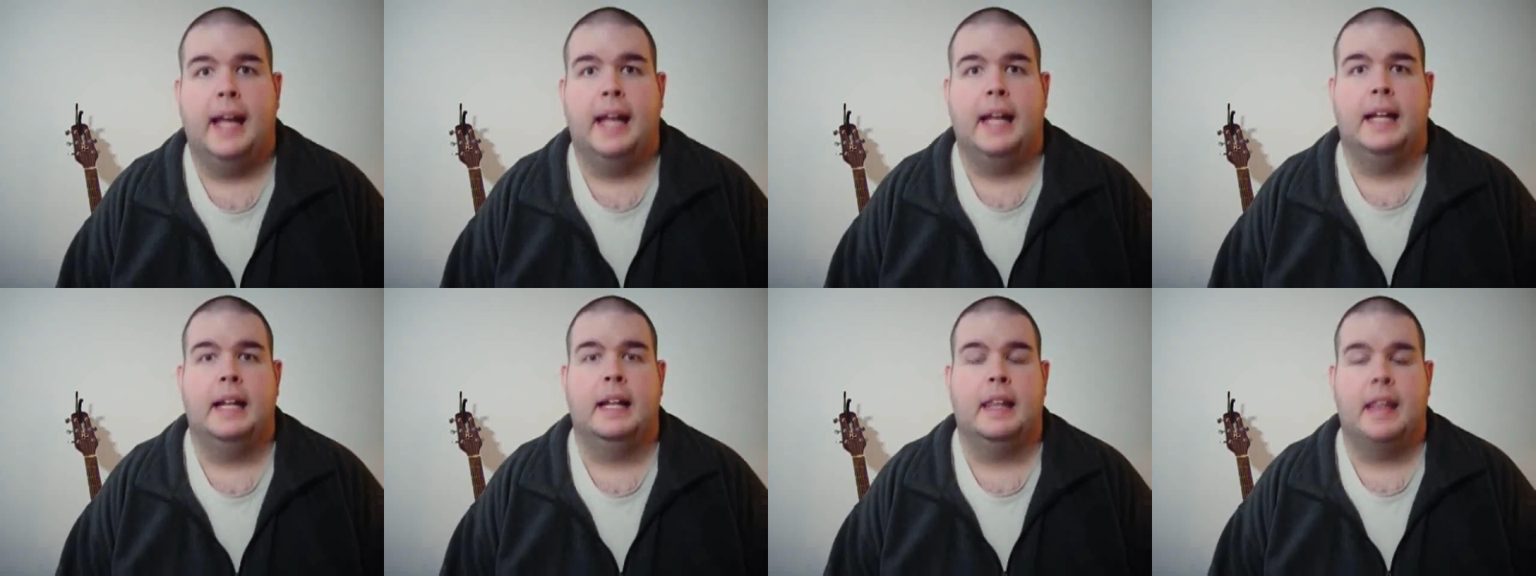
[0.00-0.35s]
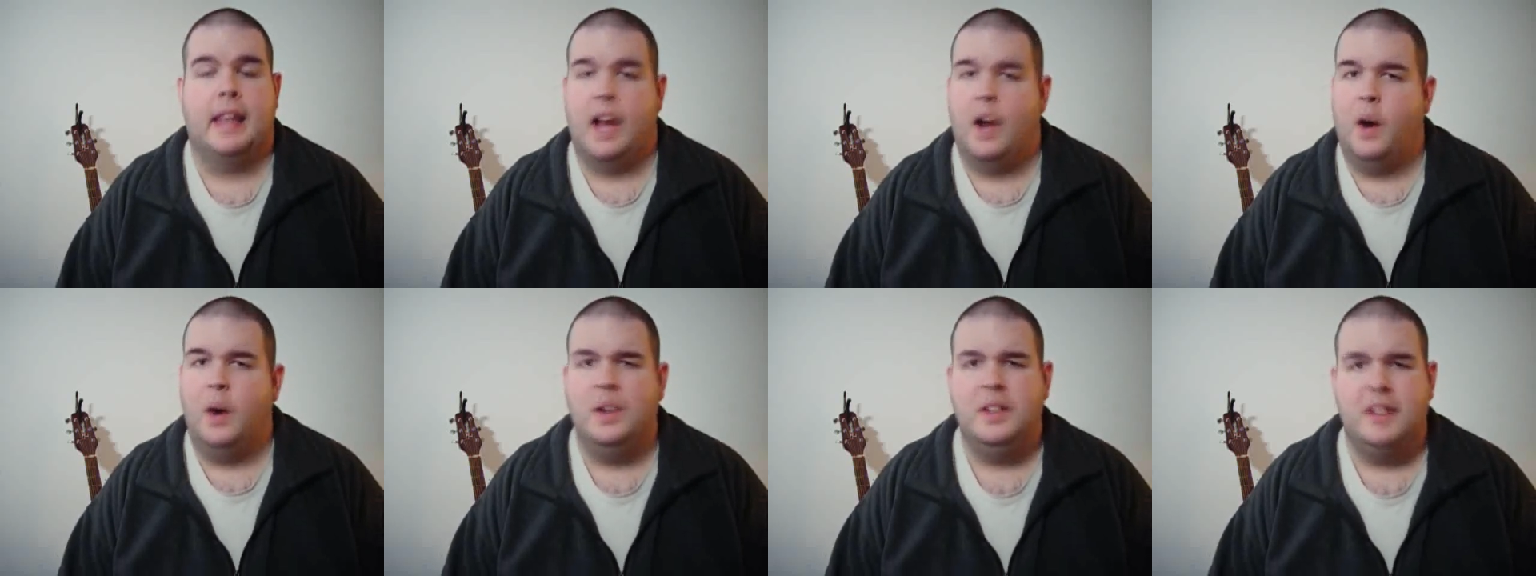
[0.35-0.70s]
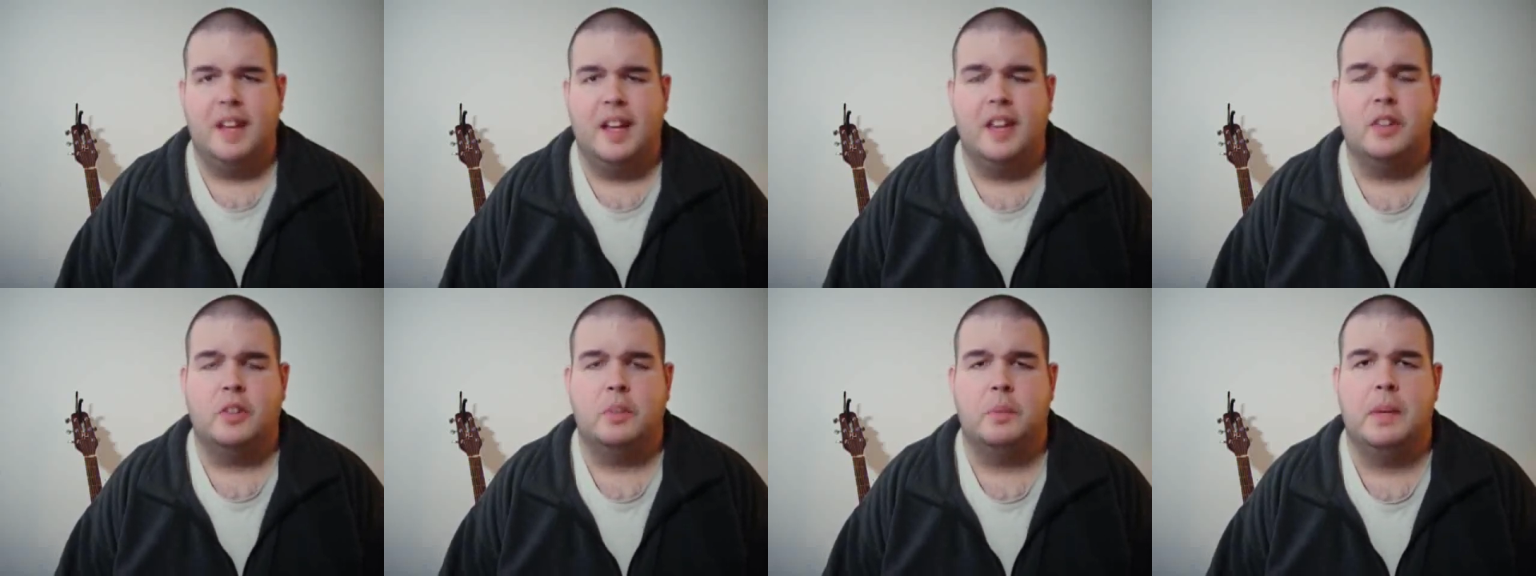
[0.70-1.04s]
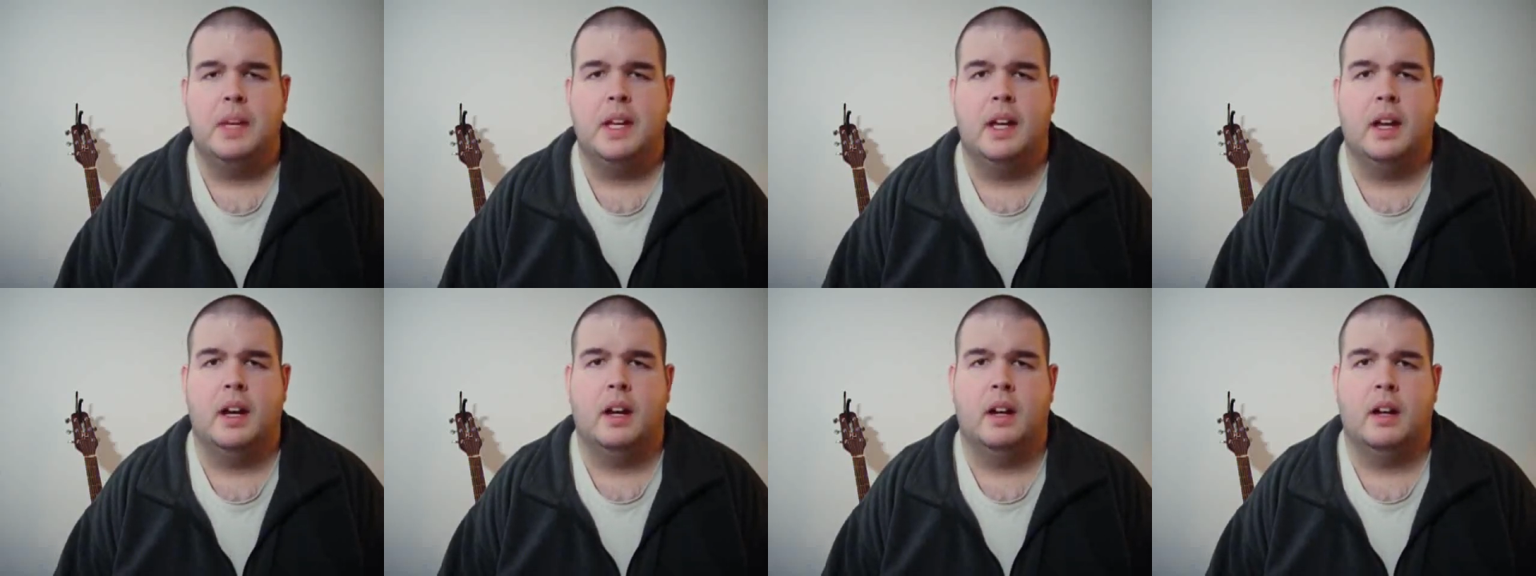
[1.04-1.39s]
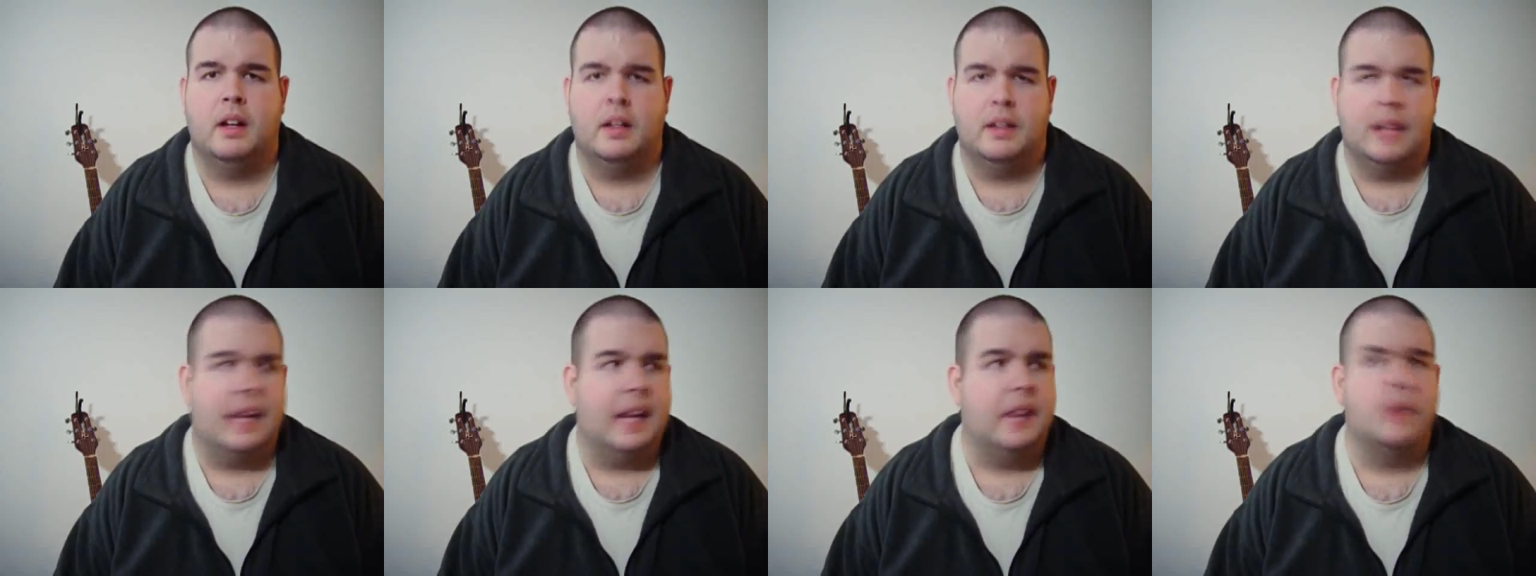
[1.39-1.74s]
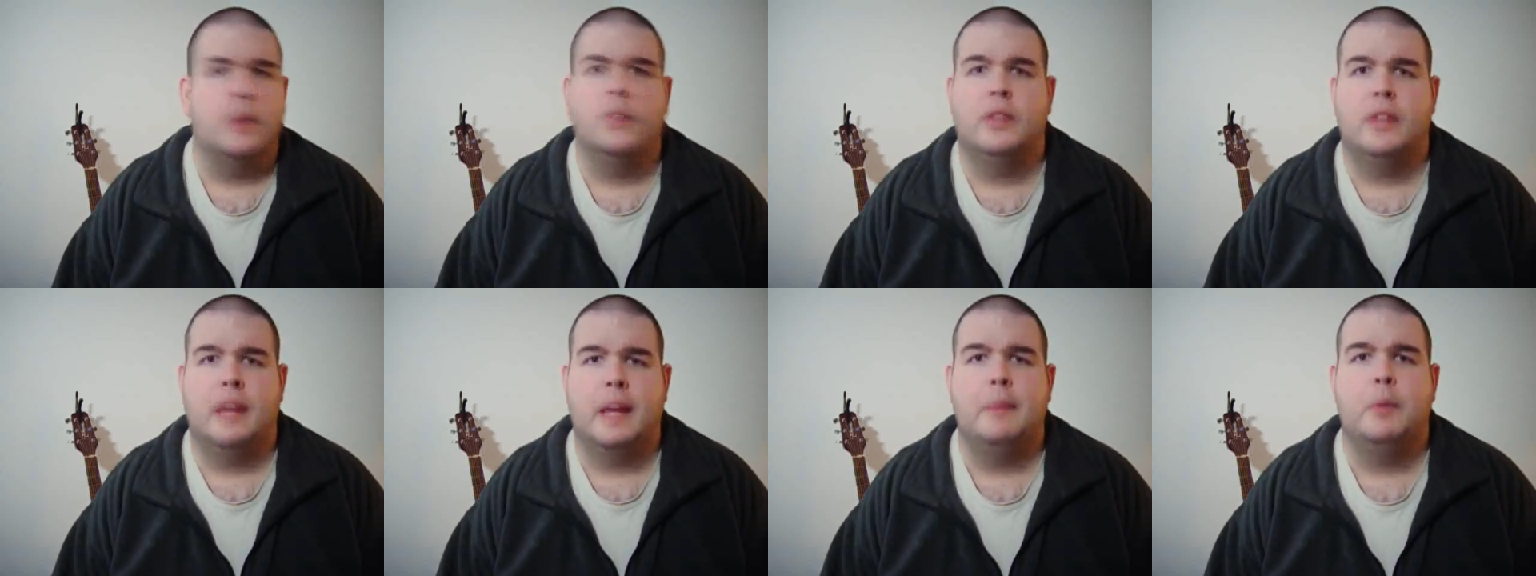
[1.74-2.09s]
and they always ask me a lot of
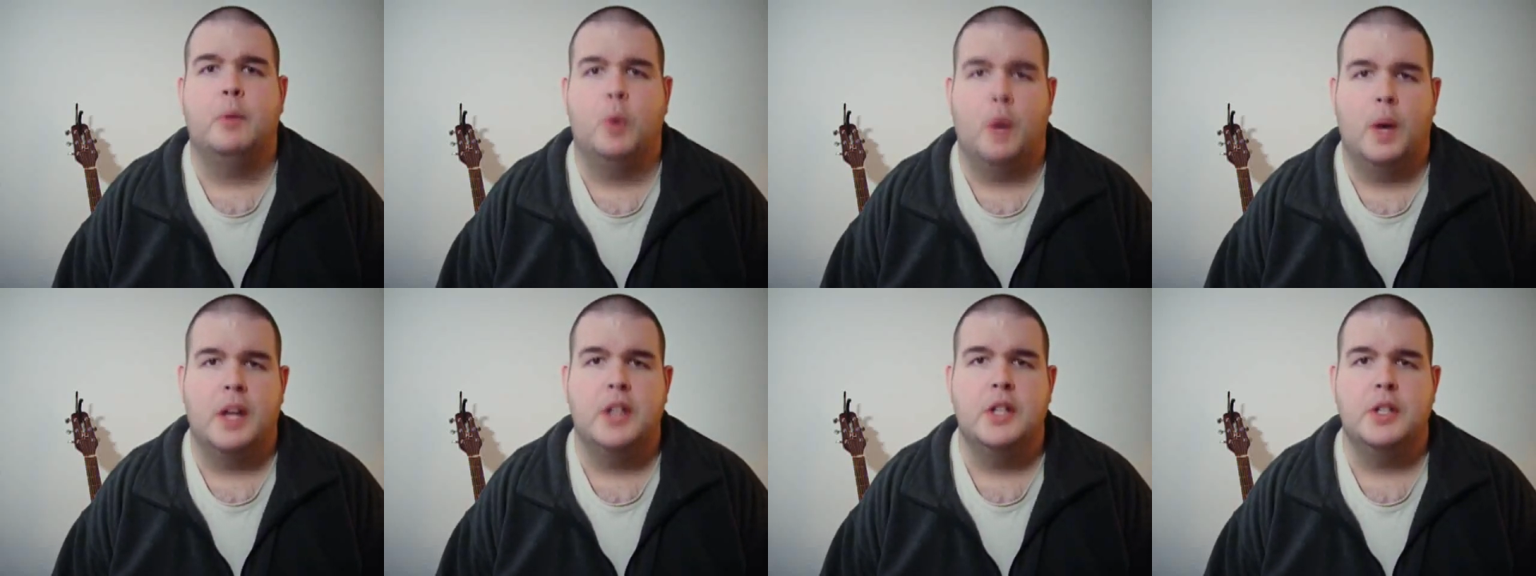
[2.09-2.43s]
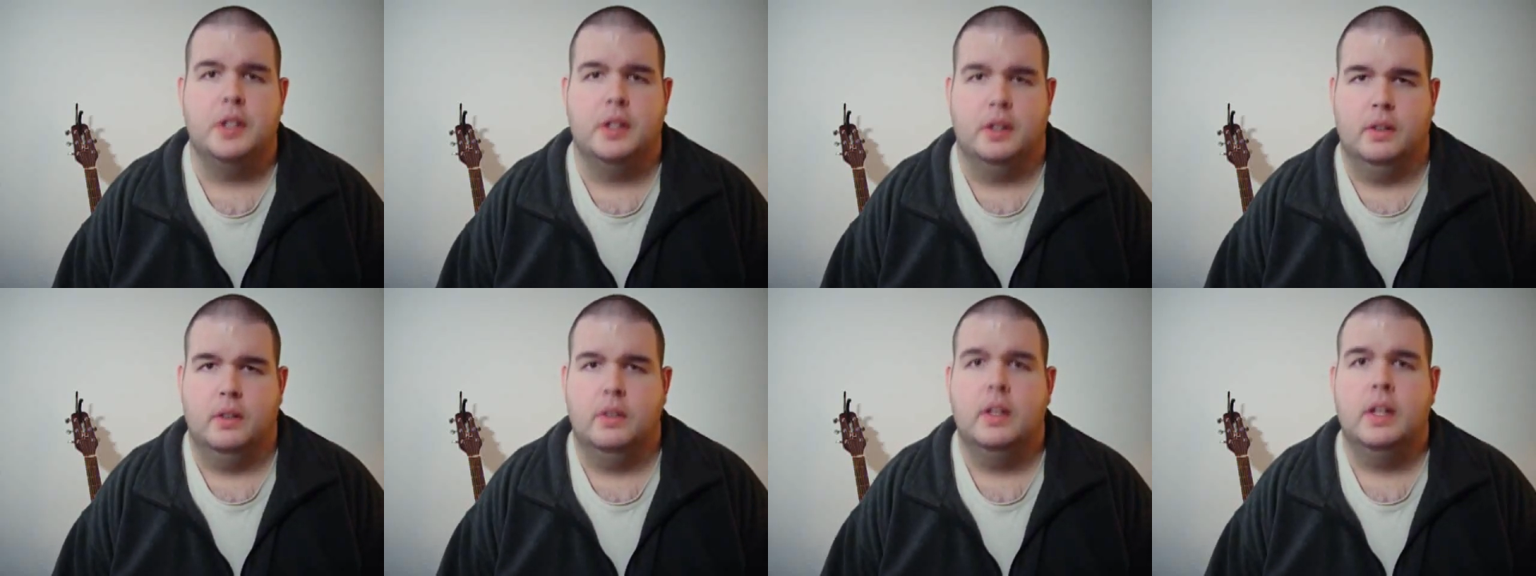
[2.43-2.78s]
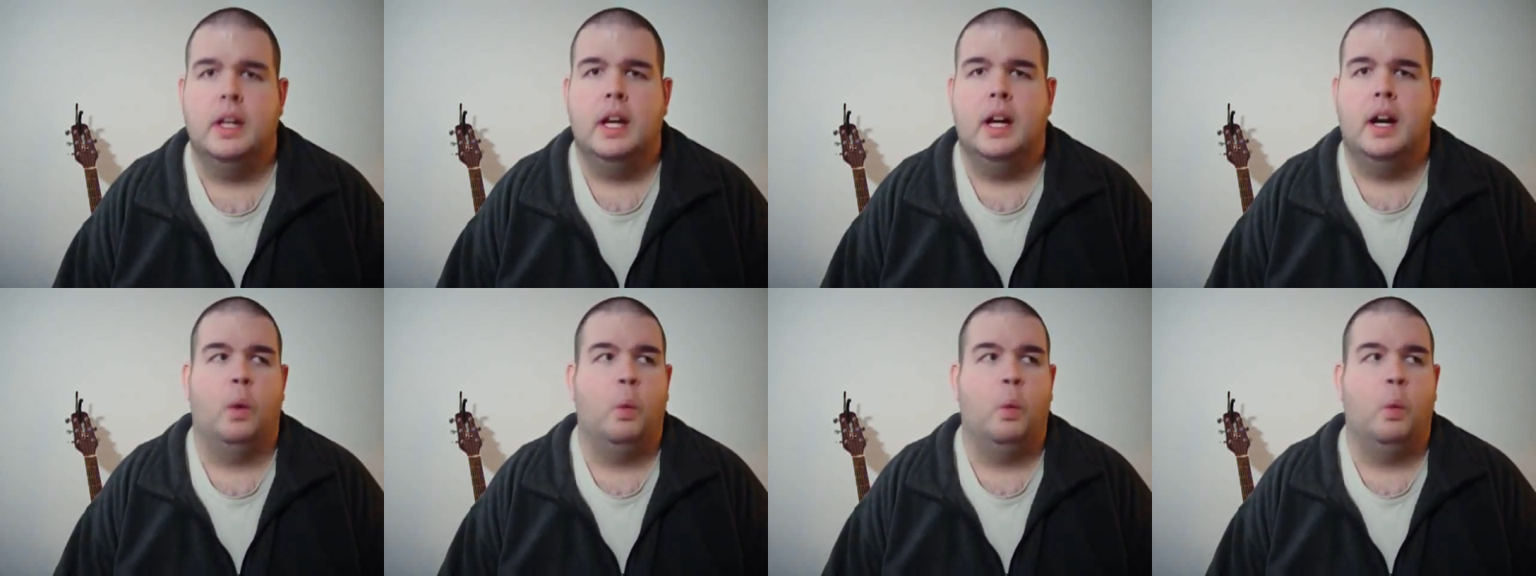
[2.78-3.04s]
the same questions.